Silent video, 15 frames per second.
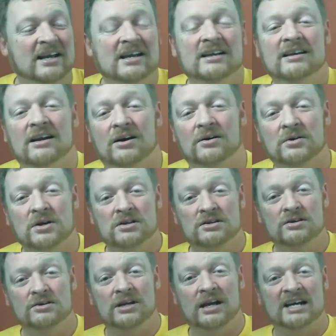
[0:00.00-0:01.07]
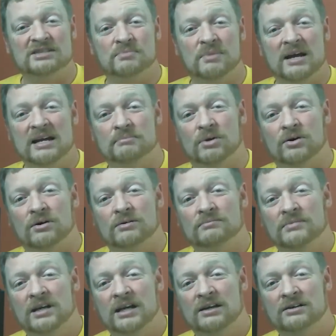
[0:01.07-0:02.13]
You know, you can ask my 8-ball.
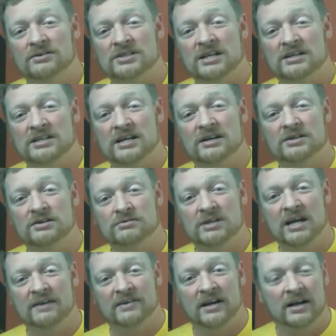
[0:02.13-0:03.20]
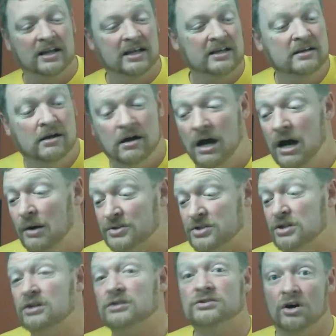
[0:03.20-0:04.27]
It'll tell you definitely. You know, I was
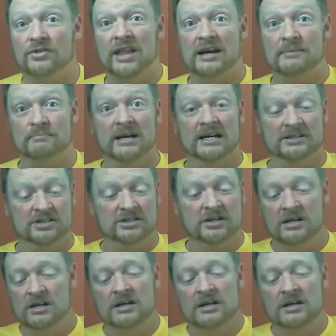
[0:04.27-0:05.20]
hooked on that mess.